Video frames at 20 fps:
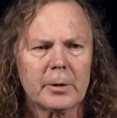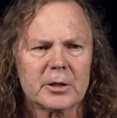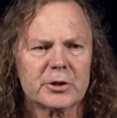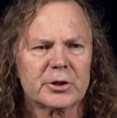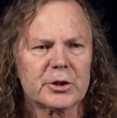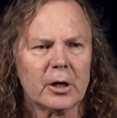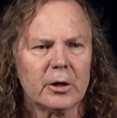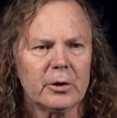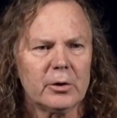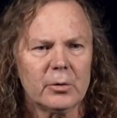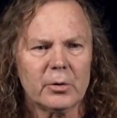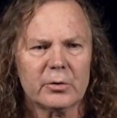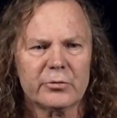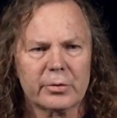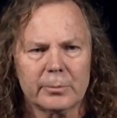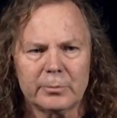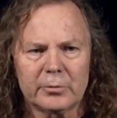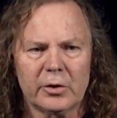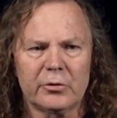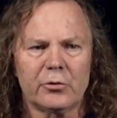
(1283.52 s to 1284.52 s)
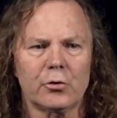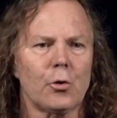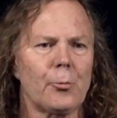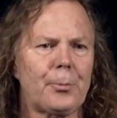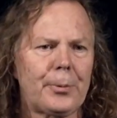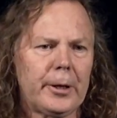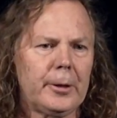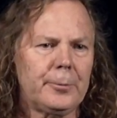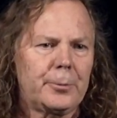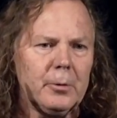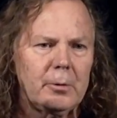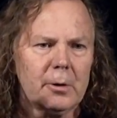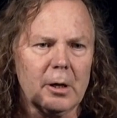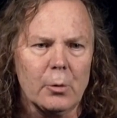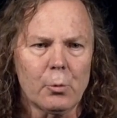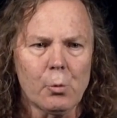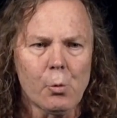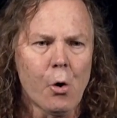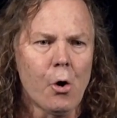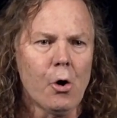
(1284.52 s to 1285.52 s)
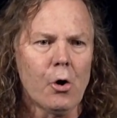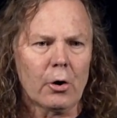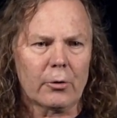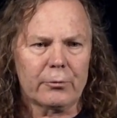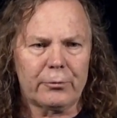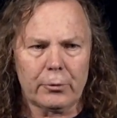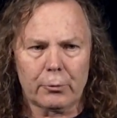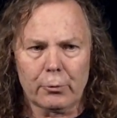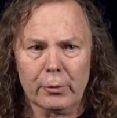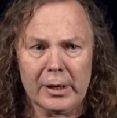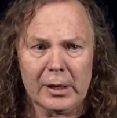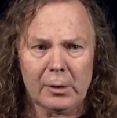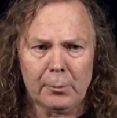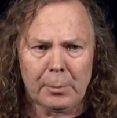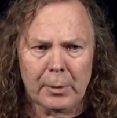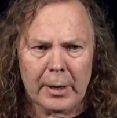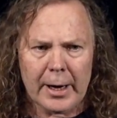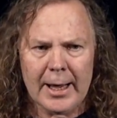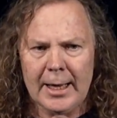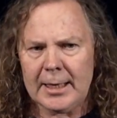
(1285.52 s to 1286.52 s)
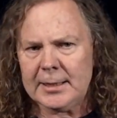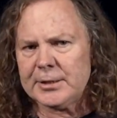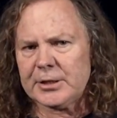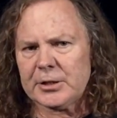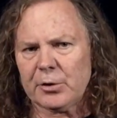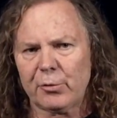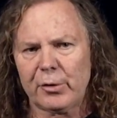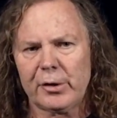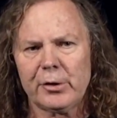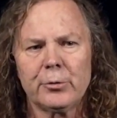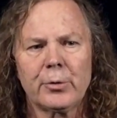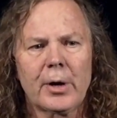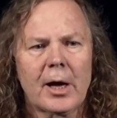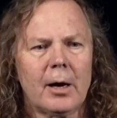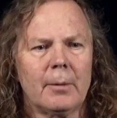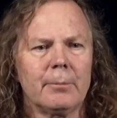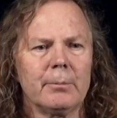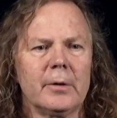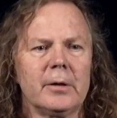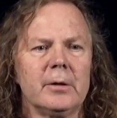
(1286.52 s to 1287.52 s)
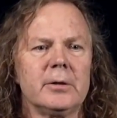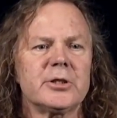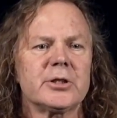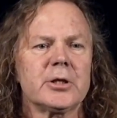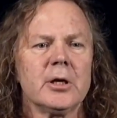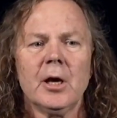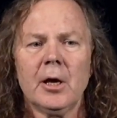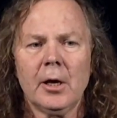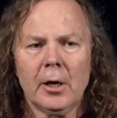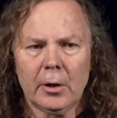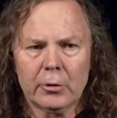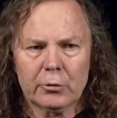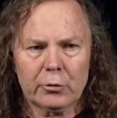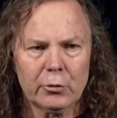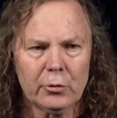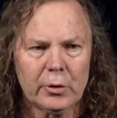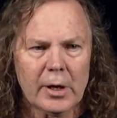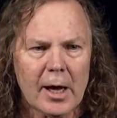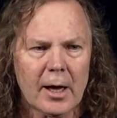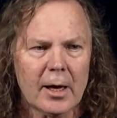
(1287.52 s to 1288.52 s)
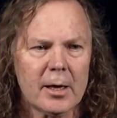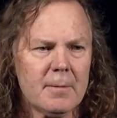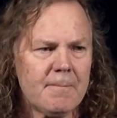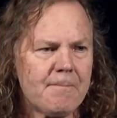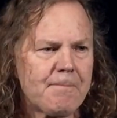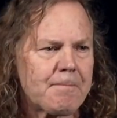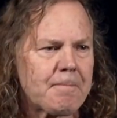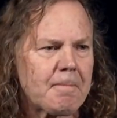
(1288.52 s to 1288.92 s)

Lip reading: to show you some digital people that work for real brands and real companies today.